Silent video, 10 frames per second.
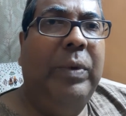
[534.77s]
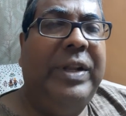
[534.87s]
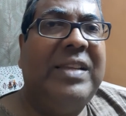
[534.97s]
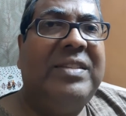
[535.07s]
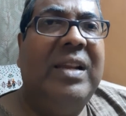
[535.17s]

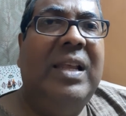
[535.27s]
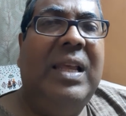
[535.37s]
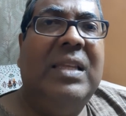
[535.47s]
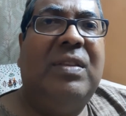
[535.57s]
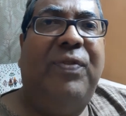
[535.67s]
destiny
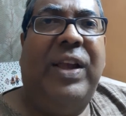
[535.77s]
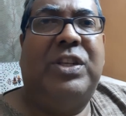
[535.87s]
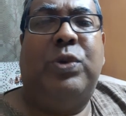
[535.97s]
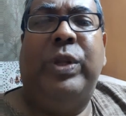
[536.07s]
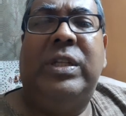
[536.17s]
is
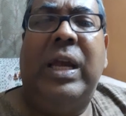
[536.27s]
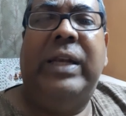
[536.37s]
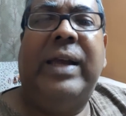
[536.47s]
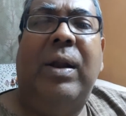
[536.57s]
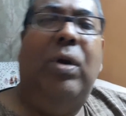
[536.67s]
fixed, which
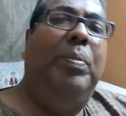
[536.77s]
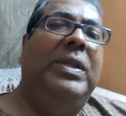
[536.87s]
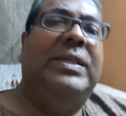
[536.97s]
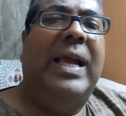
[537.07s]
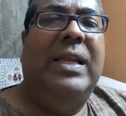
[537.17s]
it cannot be
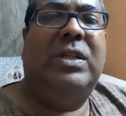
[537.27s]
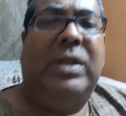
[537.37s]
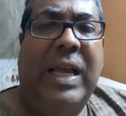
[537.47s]
changed.